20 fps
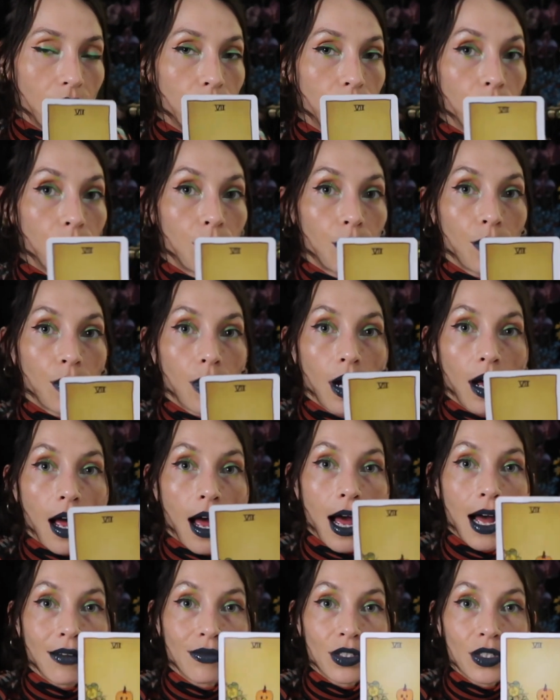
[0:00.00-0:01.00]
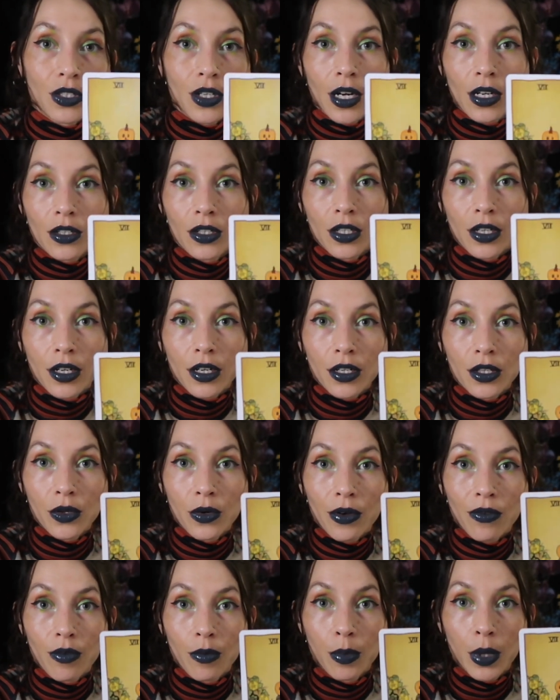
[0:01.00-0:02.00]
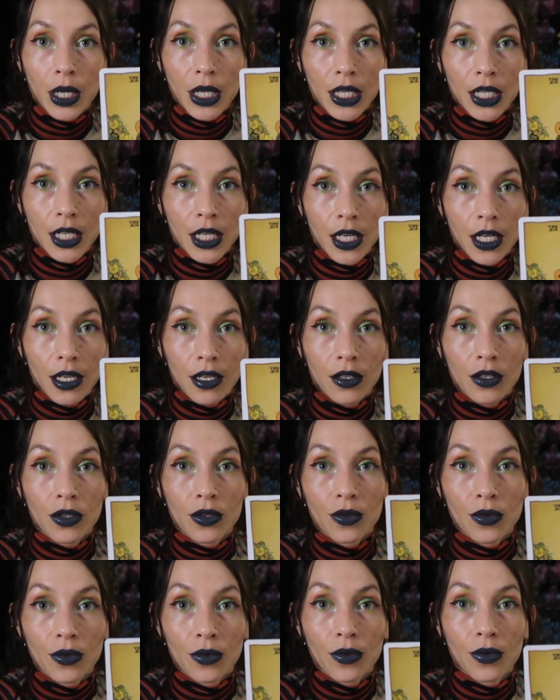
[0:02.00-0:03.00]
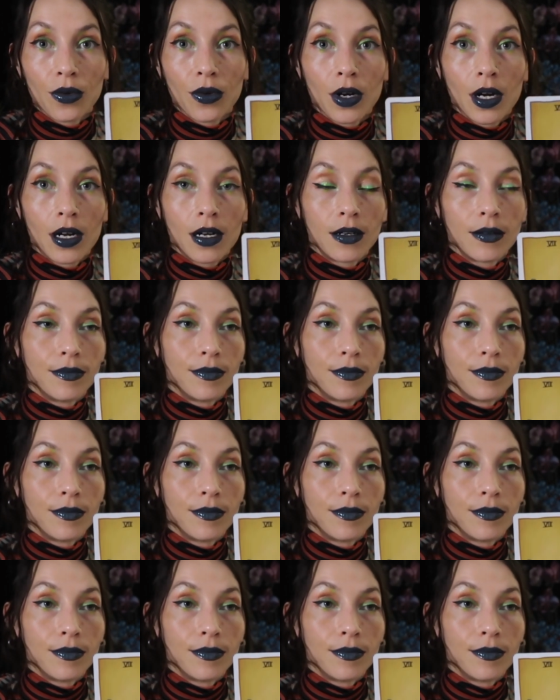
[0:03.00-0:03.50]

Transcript: You have structure. You have ability. You